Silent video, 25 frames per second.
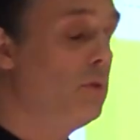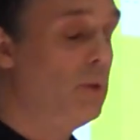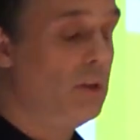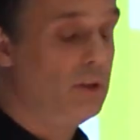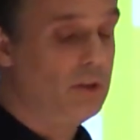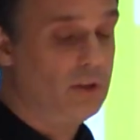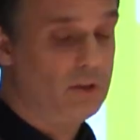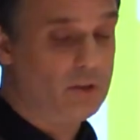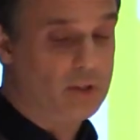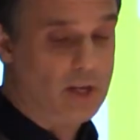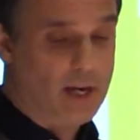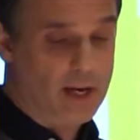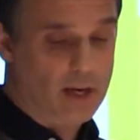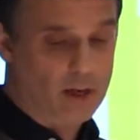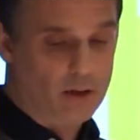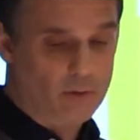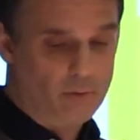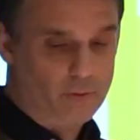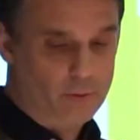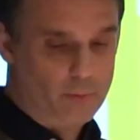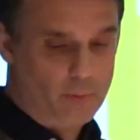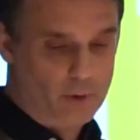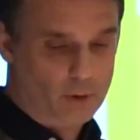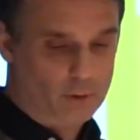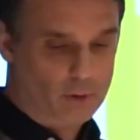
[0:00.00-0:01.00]
This is taken
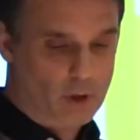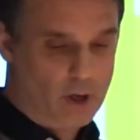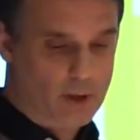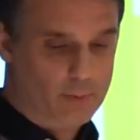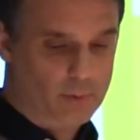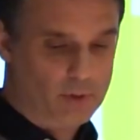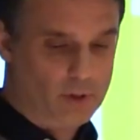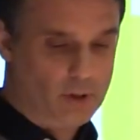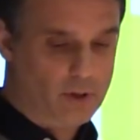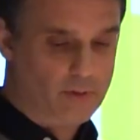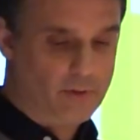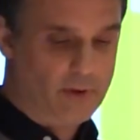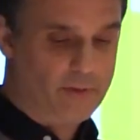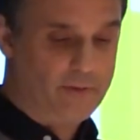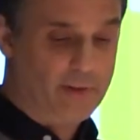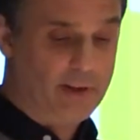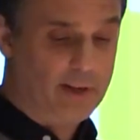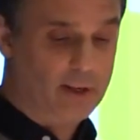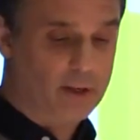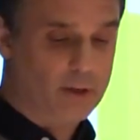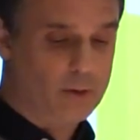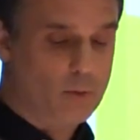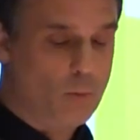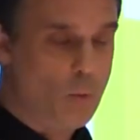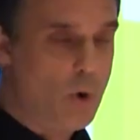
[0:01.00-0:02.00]
from the Crime Survey of
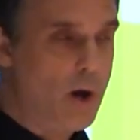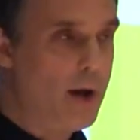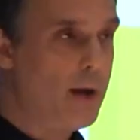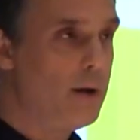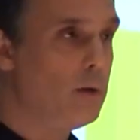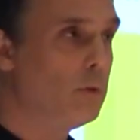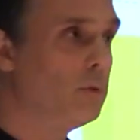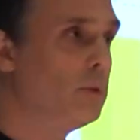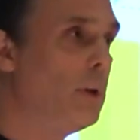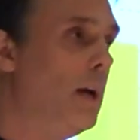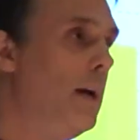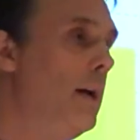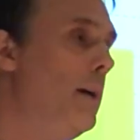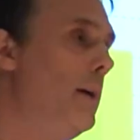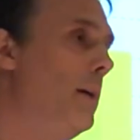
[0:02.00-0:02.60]
England and Wales,